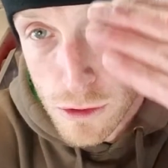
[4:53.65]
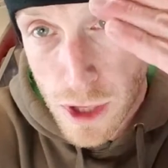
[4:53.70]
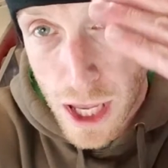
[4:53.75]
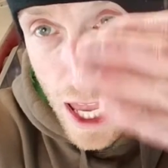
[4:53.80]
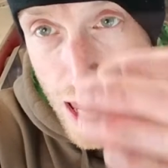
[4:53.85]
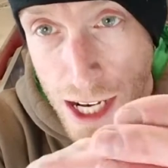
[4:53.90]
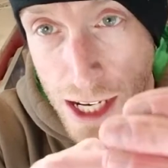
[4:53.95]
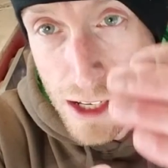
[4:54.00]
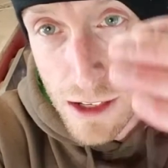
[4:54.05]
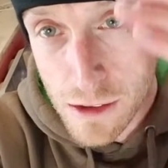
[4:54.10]

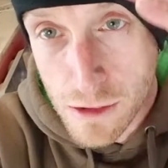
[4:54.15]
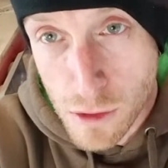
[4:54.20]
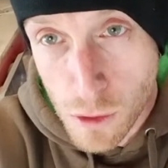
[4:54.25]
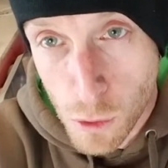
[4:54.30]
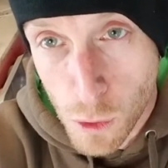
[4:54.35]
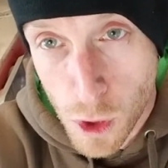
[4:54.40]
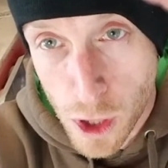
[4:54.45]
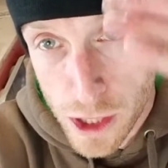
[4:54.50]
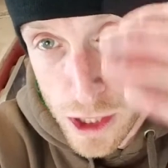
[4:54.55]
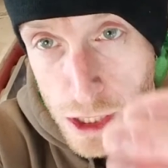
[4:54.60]
edit
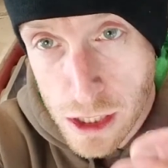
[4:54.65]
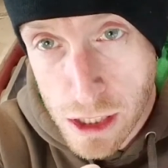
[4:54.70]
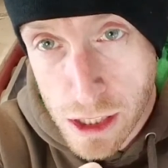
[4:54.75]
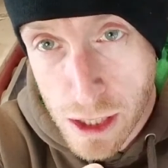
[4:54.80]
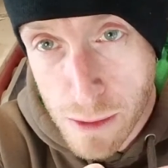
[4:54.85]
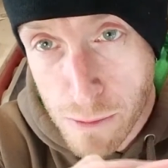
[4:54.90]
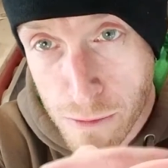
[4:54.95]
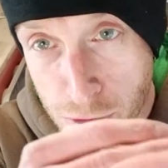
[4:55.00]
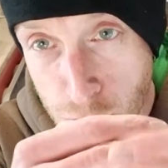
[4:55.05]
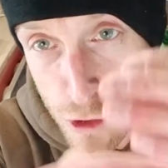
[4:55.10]
one
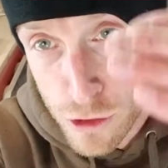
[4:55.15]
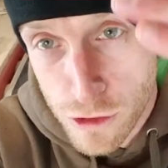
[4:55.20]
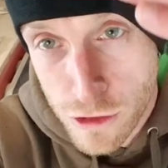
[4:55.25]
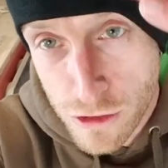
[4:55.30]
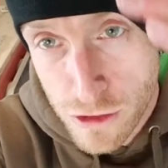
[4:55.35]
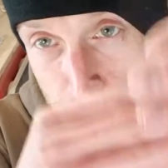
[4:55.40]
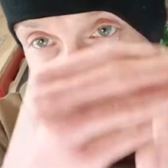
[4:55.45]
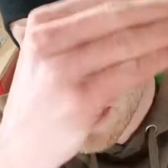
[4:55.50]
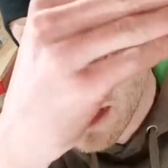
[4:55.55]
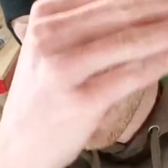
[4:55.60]
clip
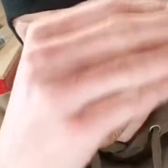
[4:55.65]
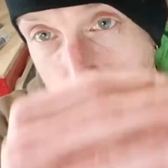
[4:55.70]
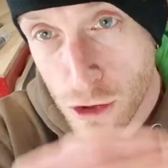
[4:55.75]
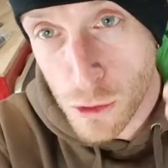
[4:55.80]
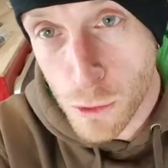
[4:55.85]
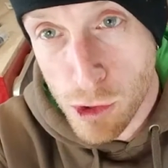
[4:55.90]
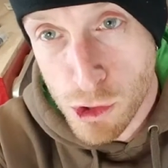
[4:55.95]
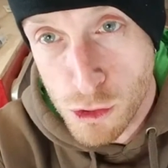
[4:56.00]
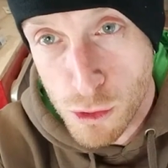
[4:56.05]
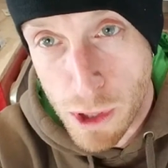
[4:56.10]
versus the other,
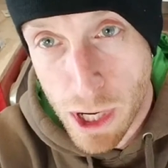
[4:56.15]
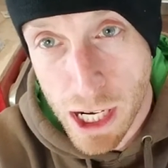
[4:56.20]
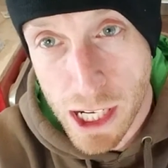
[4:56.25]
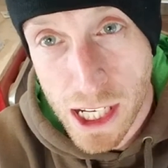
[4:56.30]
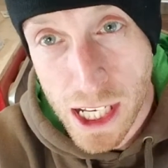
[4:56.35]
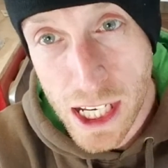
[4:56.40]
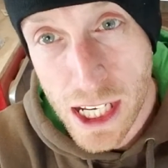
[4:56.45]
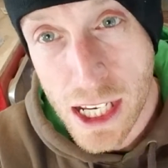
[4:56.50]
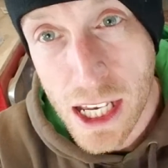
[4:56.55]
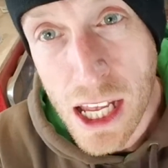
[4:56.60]
which one I
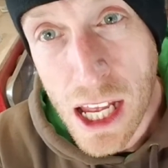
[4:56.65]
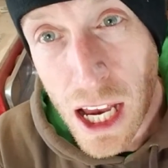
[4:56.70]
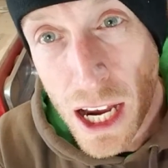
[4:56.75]
need.